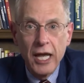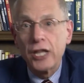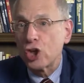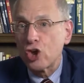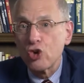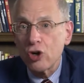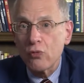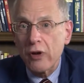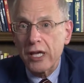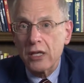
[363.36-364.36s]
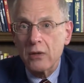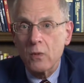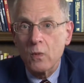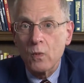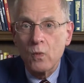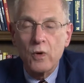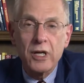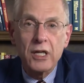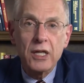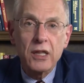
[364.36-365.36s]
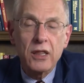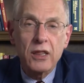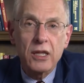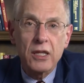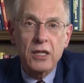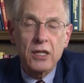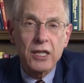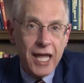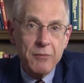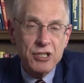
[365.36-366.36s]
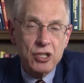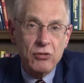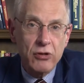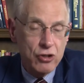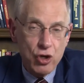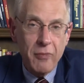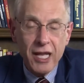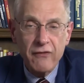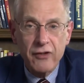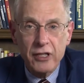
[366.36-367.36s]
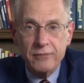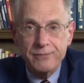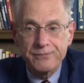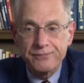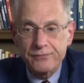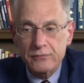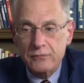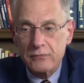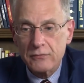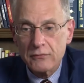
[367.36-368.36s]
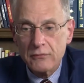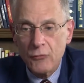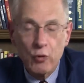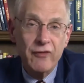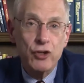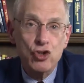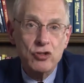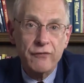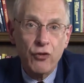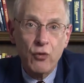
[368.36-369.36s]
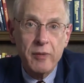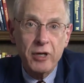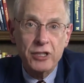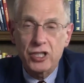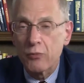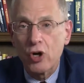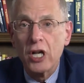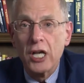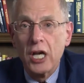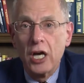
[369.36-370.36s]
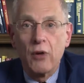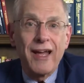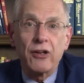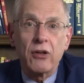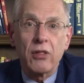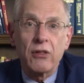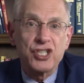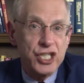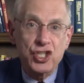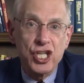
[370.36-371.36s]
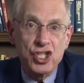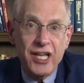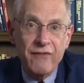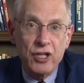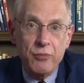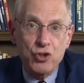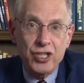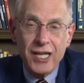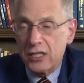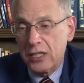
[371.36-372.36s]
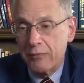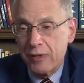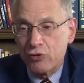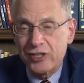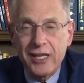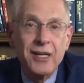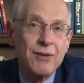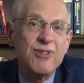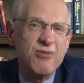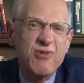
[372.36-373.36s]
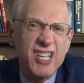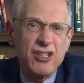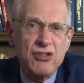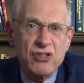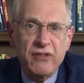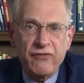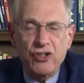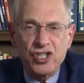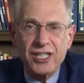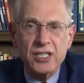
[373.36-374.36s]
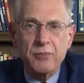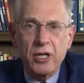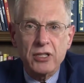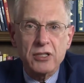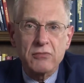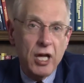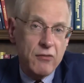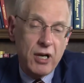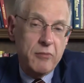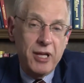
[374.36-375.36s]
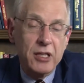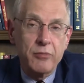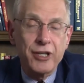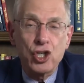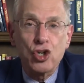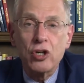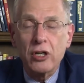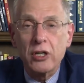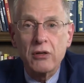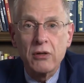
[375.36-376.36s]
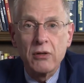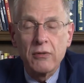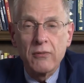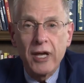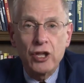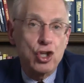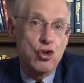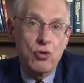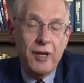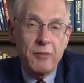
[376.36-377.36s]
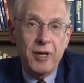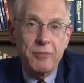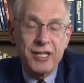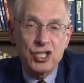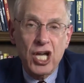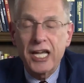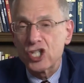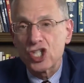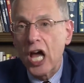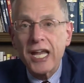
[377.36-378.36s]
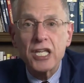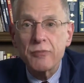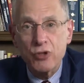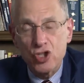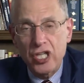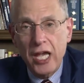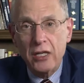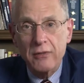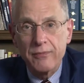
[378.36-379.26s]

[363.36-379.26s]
And the cure rate with uh, Lamisil or the Terbinafine, well, if you use it for three months, somewhere around sixty to seventy percent. And some people say, well, we could use it for six months. Not recommended, but you could. And the cure rate might be as high as ninety percent.